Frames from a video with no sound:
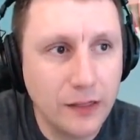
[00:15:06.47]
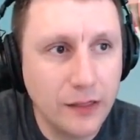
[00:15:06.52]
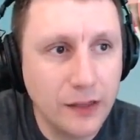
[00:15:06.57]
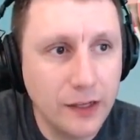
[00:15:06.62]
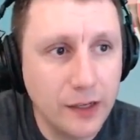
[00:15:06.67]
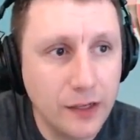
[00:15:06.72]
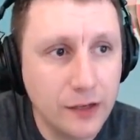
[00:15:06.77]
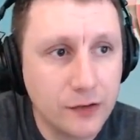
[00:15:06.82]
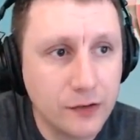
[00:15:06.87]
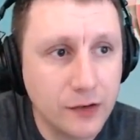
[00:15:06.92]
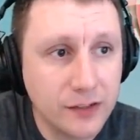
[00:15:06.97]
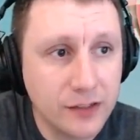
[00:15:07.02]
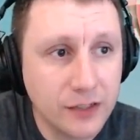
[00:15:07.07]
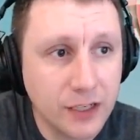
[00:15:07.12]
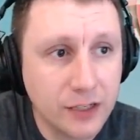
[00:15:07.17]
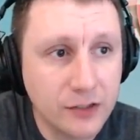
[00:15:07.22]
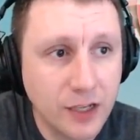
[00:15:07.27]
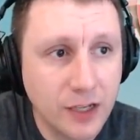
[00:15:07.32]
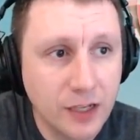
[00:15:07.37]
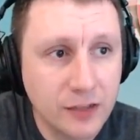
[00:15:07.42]
the
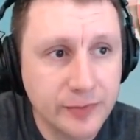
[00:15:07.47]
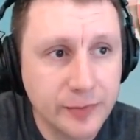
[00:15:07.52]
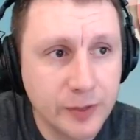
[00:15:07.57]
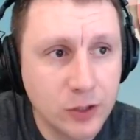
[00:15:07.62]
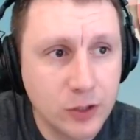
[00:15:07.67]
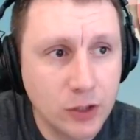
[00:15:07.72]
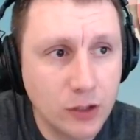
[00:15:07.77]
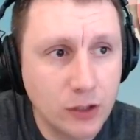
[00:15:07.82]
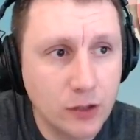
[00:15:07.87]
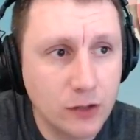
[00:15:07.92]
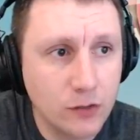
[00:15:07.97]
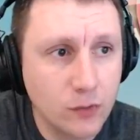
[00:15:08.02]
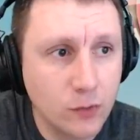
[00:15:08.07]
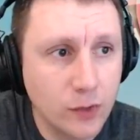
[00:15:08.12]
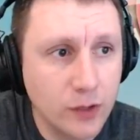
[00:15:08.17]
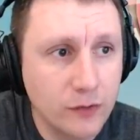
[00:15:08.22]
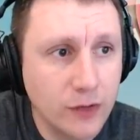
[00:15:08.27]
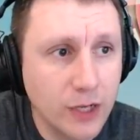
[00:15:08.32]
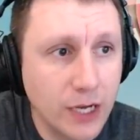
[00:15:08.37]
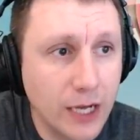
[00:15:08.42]
transaction has matured.
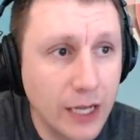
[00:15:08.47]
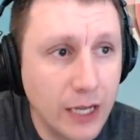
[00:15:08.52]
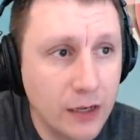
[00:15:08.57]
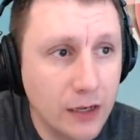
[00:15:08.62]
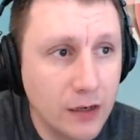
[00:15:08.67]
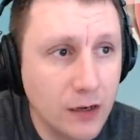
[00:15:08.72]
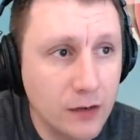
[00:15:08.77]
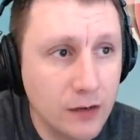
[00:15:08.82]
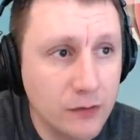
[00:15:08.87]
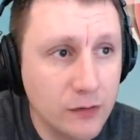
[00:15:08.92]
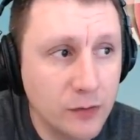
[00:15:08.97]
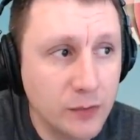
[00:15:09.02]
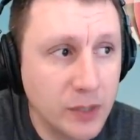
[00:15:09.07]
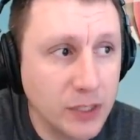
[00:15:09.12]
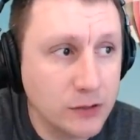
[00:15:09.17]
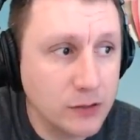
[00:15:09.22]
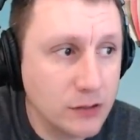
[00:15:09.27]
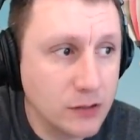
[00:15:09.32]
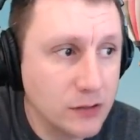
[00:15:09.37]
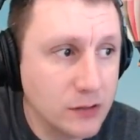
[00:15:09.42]
We've got 8
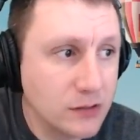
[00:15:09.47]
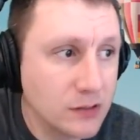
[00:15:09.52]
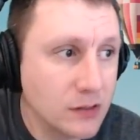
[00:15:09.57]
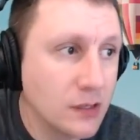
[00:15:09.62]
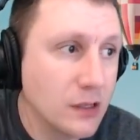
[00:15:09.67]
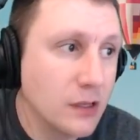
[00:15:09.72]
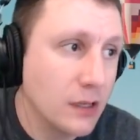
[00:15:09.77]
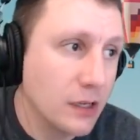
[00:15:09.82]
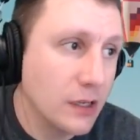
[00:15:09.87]
confirmations.